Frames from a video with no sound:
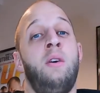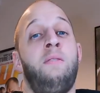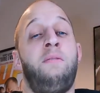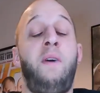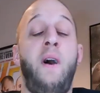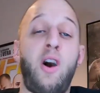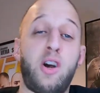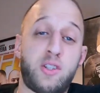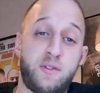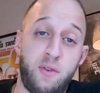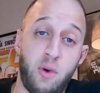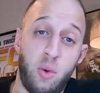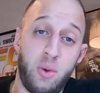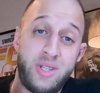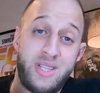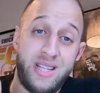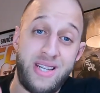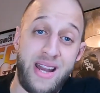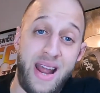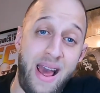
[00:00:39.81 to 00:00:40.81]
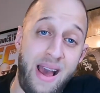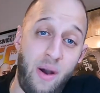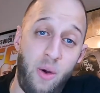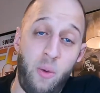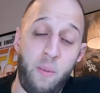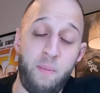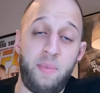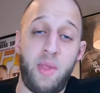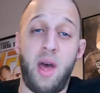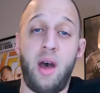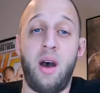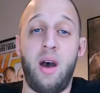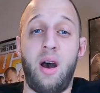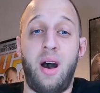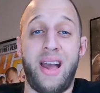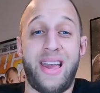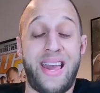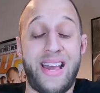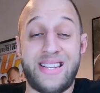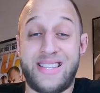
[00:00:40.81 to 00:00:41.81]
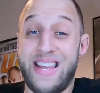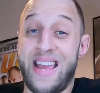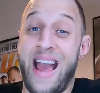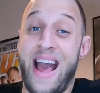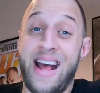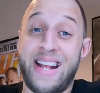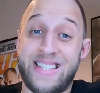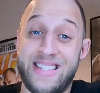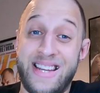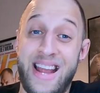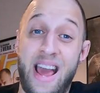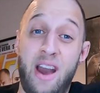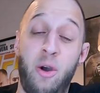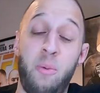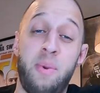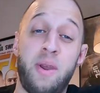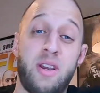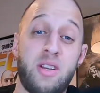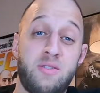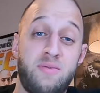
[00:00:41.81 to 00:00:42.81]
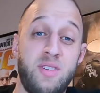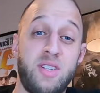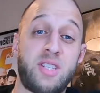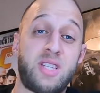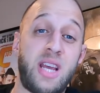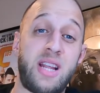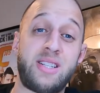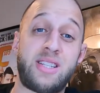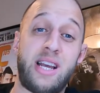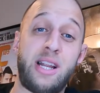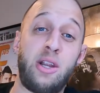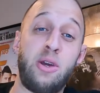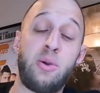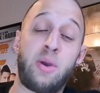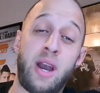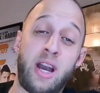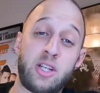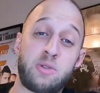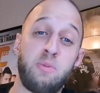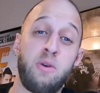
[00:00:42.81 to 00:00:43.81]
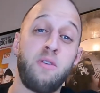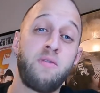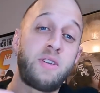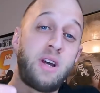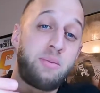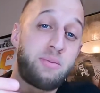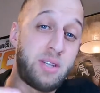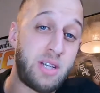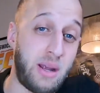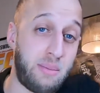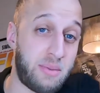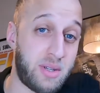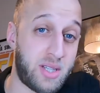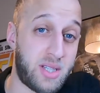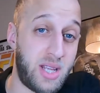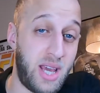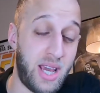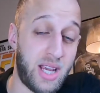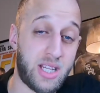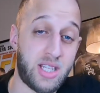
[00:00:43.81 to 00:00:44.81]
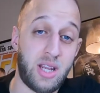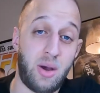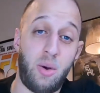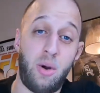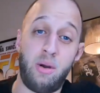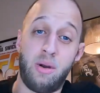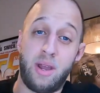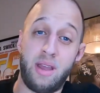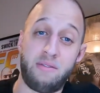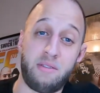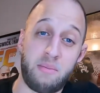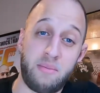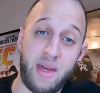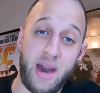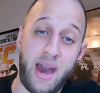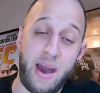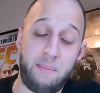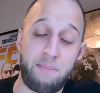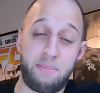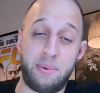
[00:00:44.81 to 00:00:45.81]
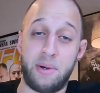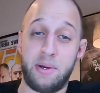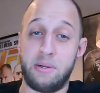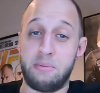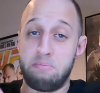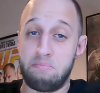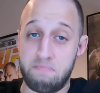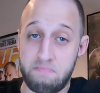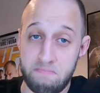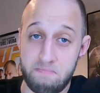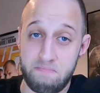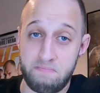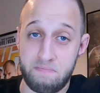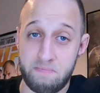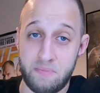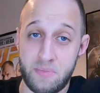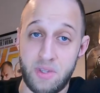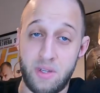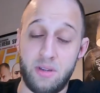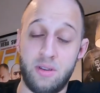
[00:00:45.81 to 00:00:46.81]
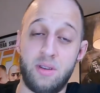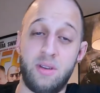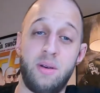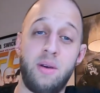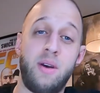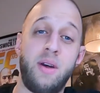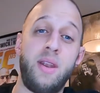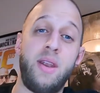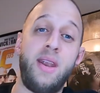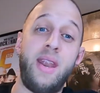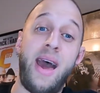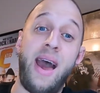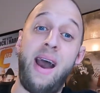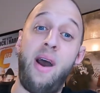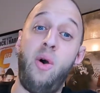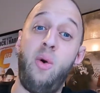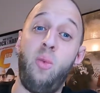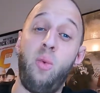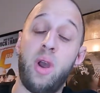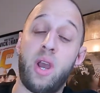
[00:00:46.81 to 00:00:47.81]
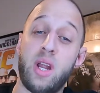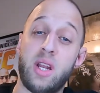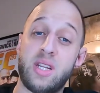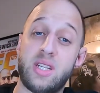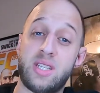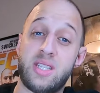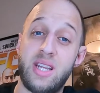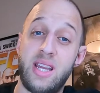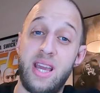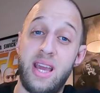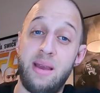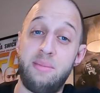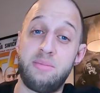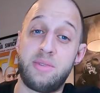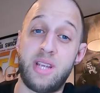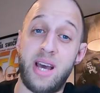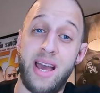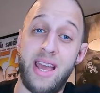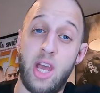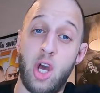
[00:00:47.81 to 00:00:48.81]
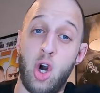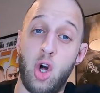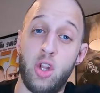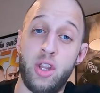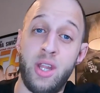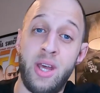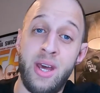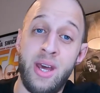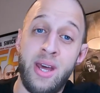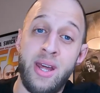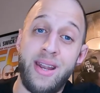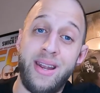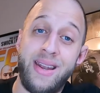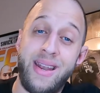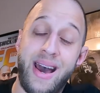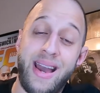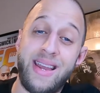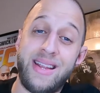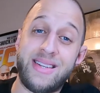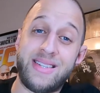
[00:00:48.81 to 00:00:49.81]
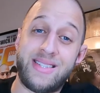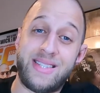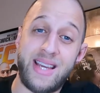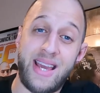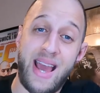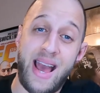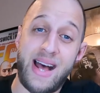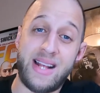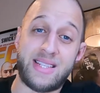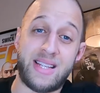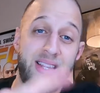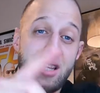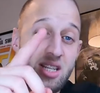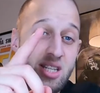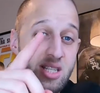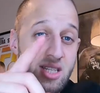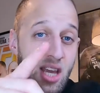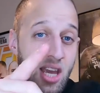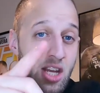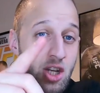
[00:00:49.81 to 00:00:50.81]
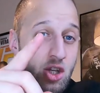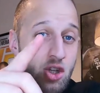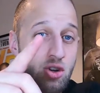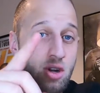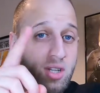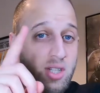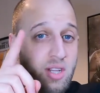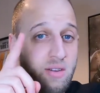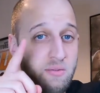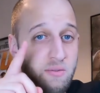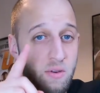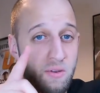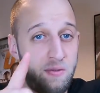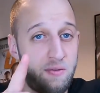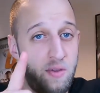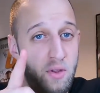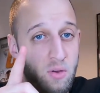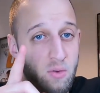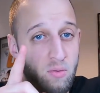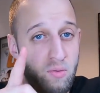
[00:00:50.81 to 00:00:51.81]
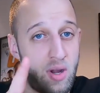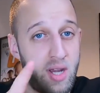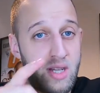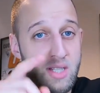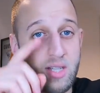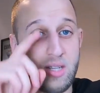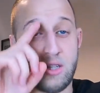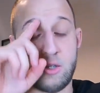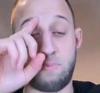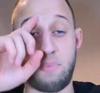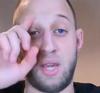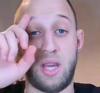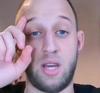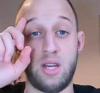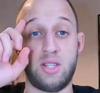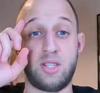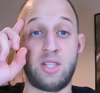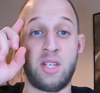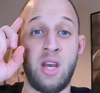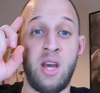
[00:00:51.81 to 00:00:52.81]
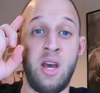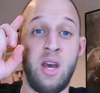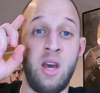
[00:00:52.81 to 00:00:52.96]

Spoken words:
Fast forward to now. I guess he has now because Vicente Luque's moved up to number 6. So, I'll give him that. But now we're going to see him take on Nate Diaz. And this is interesting for a few reasons, because